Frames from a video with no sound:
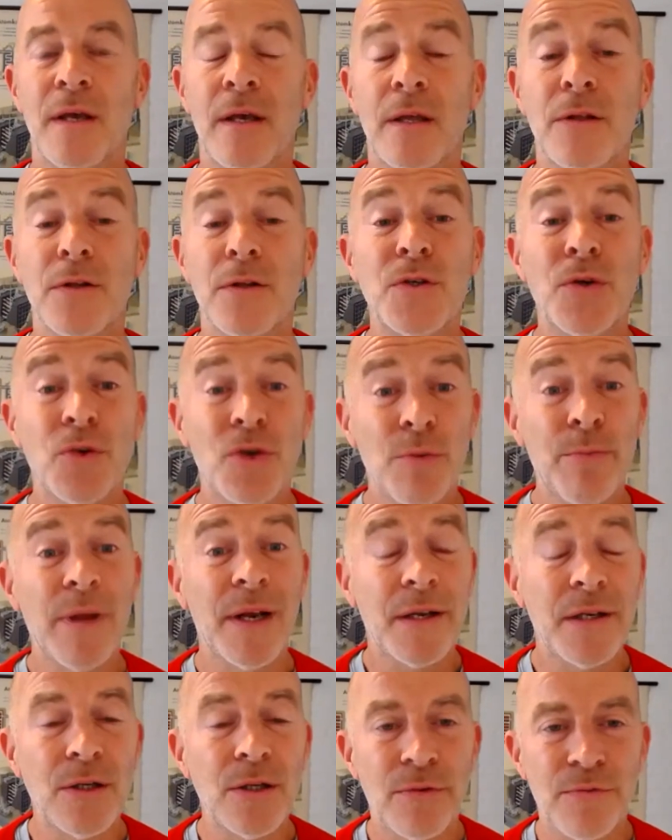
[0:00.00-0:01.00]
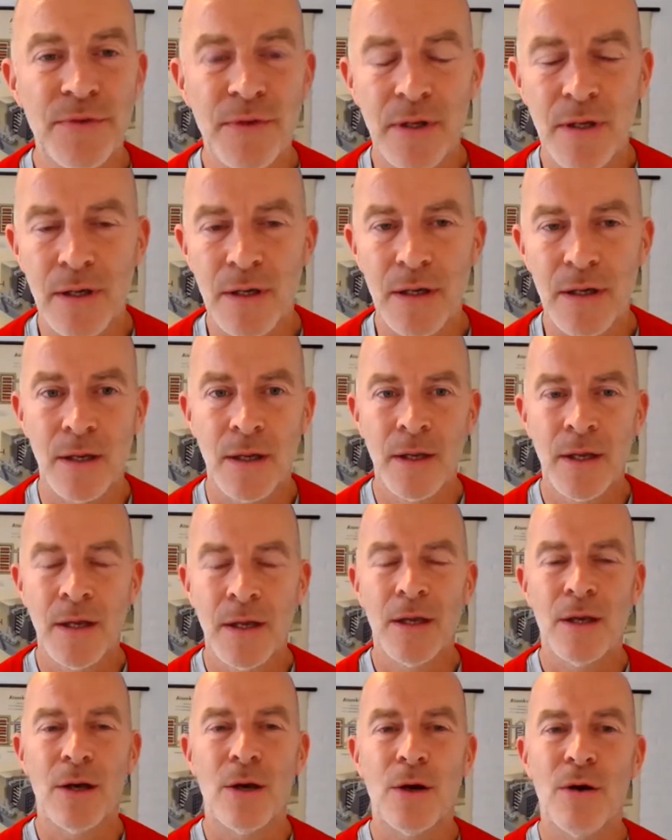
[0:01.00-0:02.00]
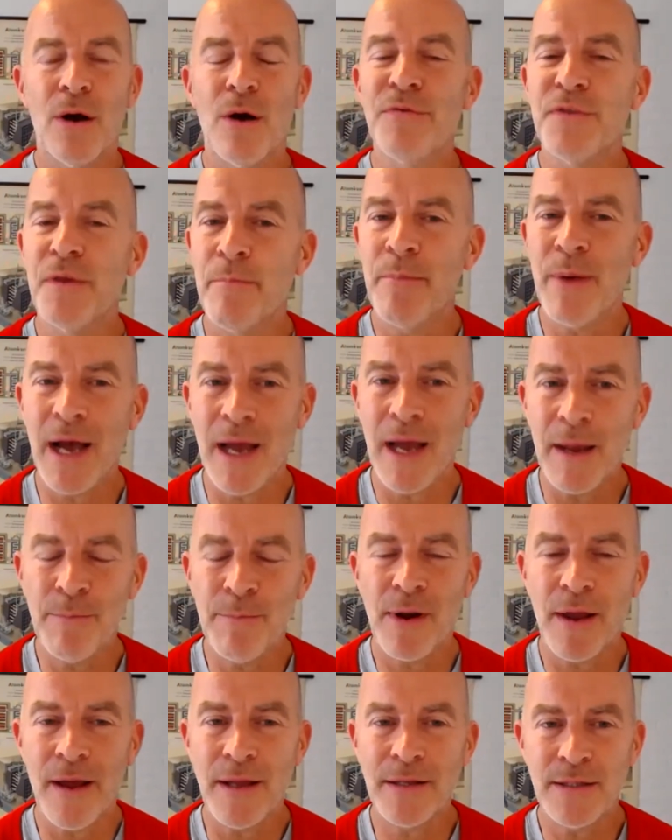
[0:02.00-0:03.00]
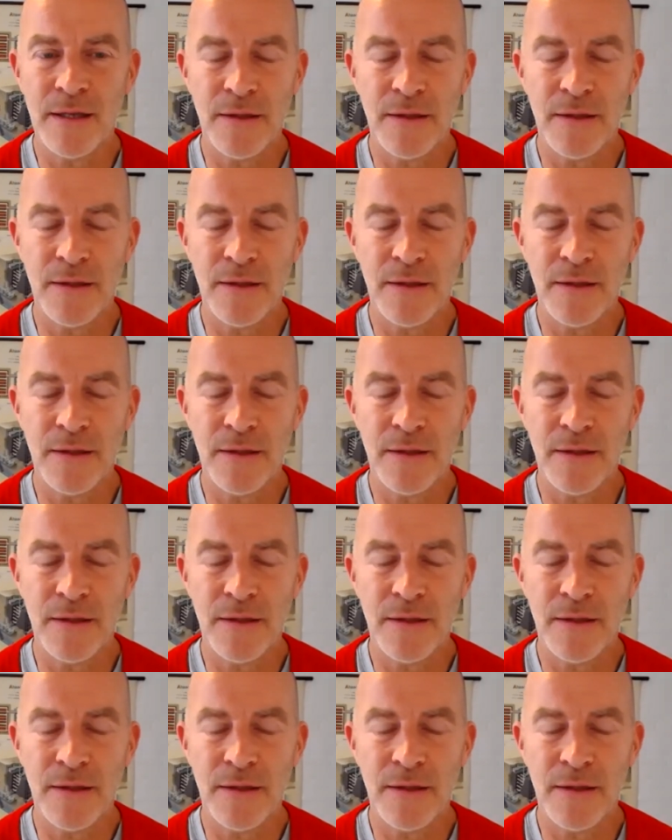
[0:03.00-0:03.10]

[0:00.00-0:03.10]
the suitability of the pipelines.